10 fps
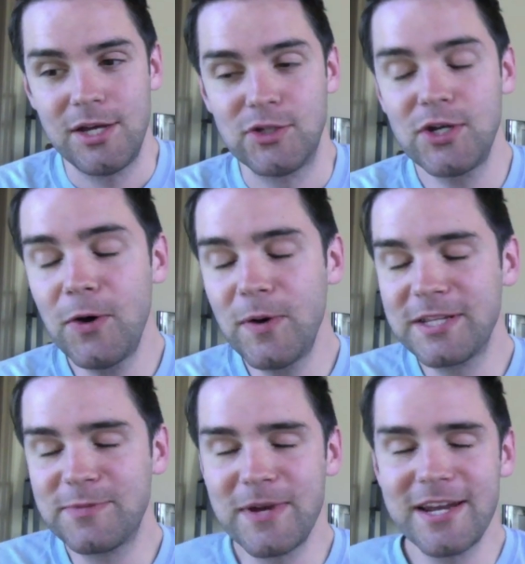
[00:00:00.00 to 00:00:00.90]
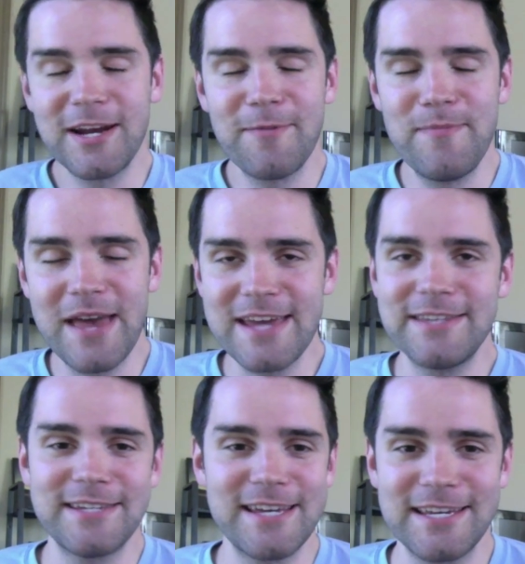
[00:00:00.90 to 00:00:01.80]
So it's been an
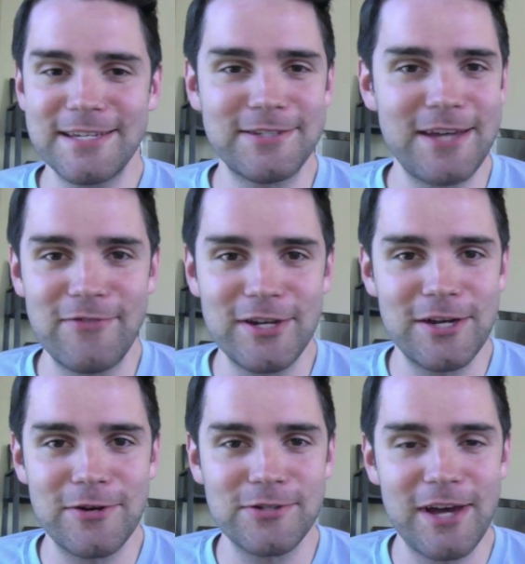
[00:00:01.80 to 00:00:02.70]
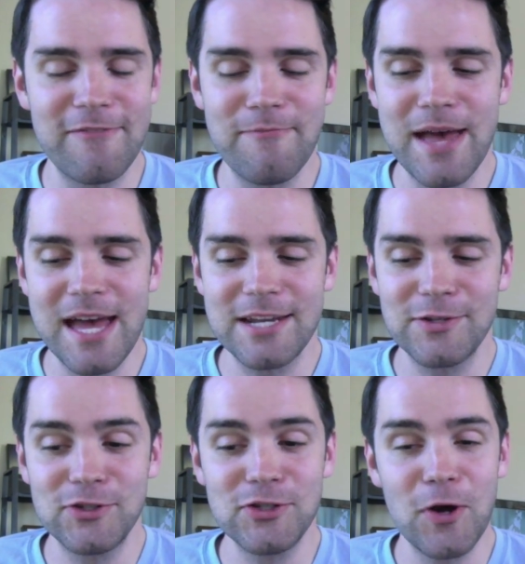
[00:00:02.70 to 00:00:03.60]
amazing seven years. I've
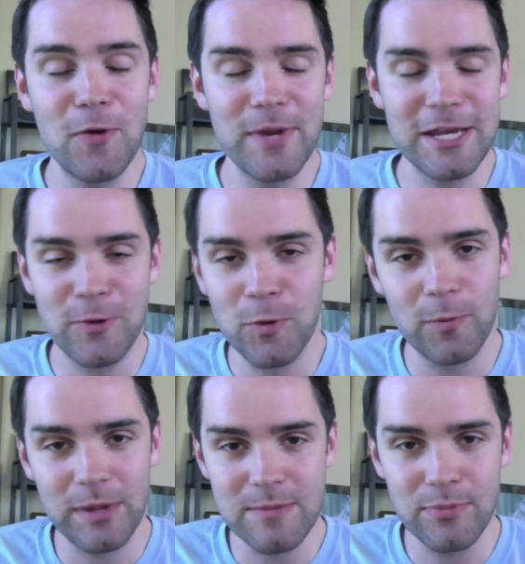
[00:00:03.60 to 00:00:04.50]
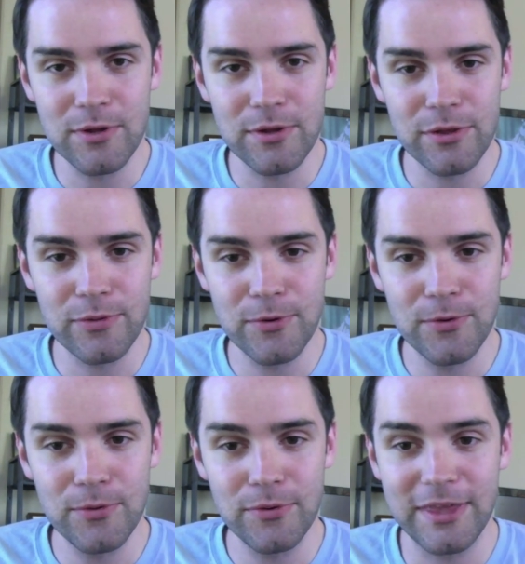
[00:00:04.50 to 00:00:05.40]
met so many cool people
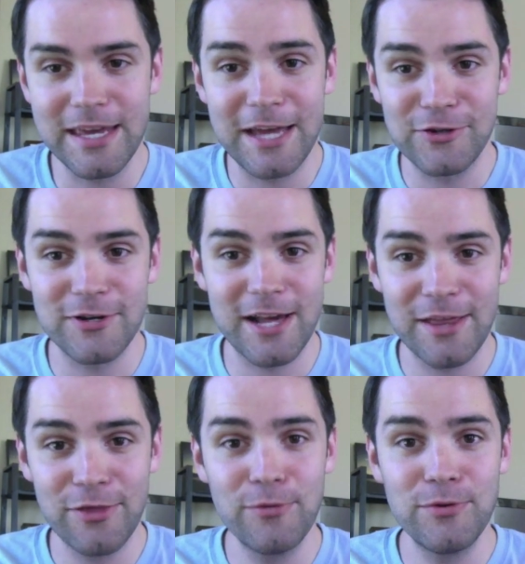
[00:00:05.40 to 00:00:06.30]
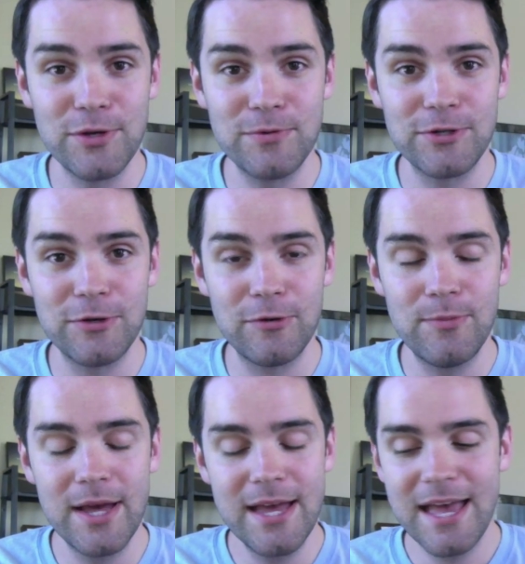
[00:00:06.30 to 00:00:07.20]
through the internet, through
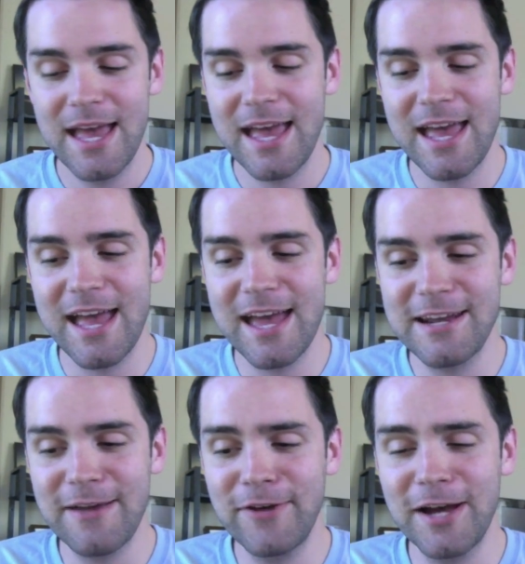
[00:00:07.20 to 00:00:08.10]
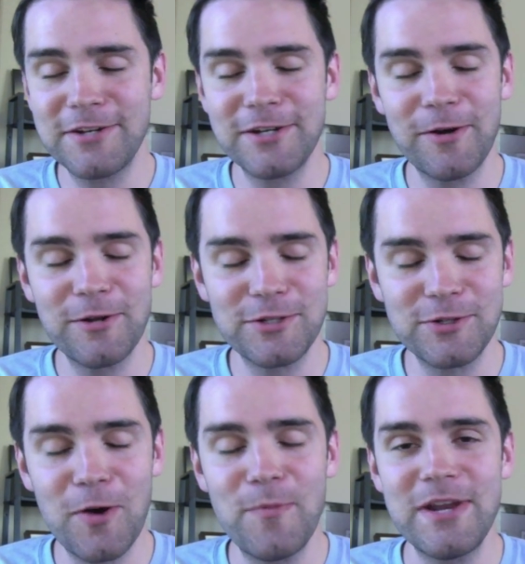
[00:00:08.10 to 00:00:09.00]
YouTube, and I've gotten to go to
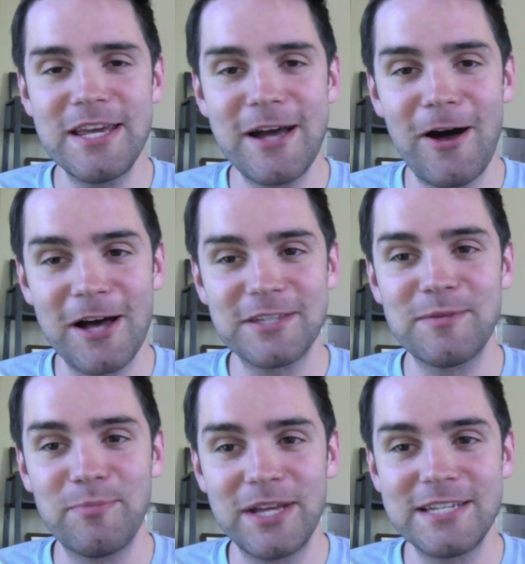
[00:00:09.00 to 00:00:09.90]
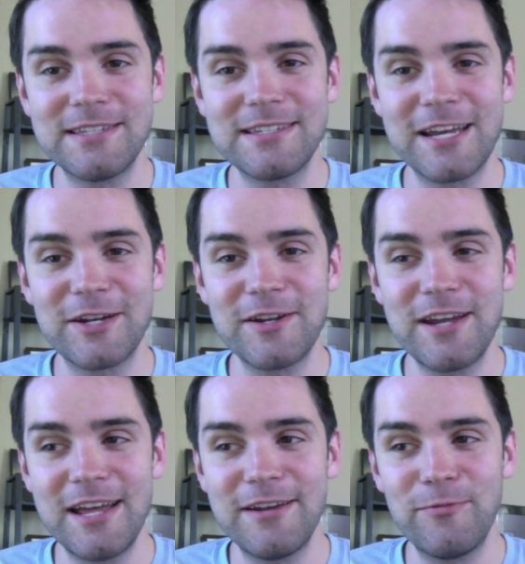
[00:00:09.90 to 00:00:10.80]
so many awesome places and,
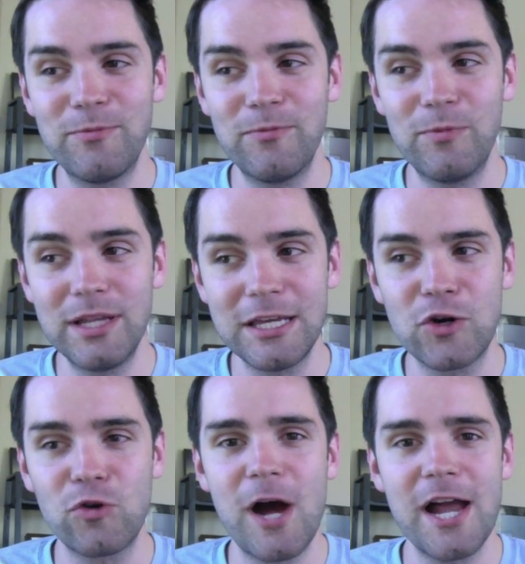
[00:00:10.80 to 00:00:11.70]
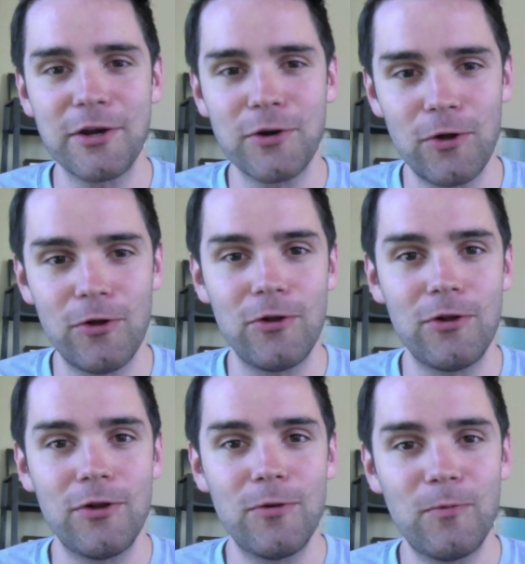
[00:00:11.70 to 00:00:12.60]
and really chronicle
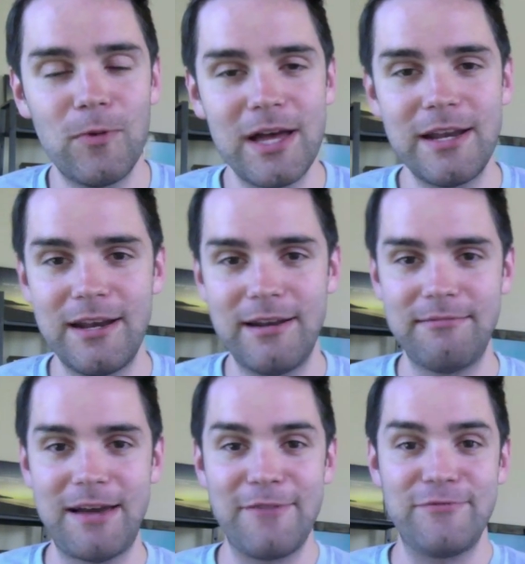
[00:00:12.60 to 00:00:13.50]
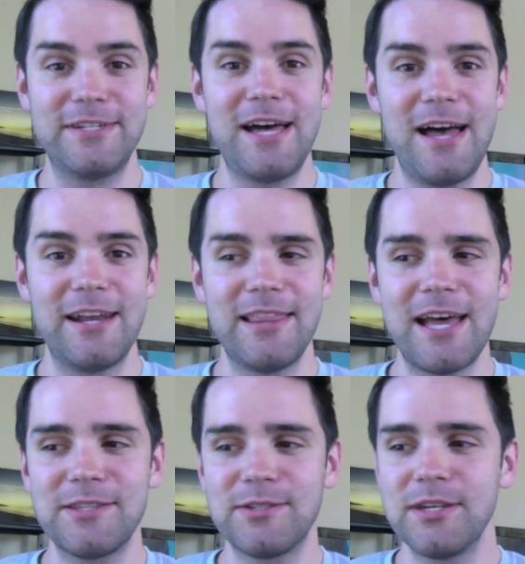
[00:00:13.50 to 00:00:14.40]
what I've done. And
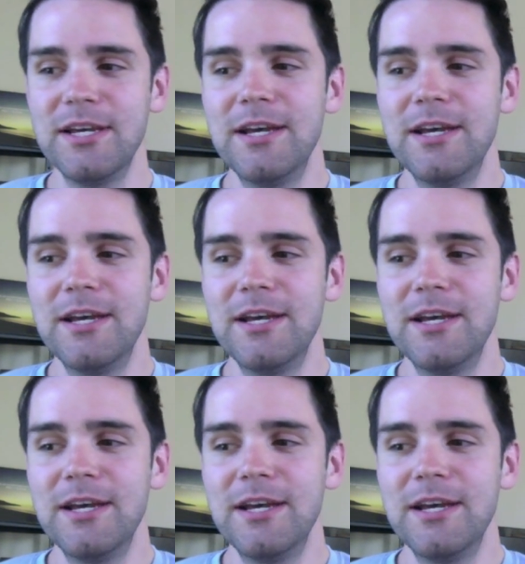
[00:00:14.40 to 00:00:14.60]
that's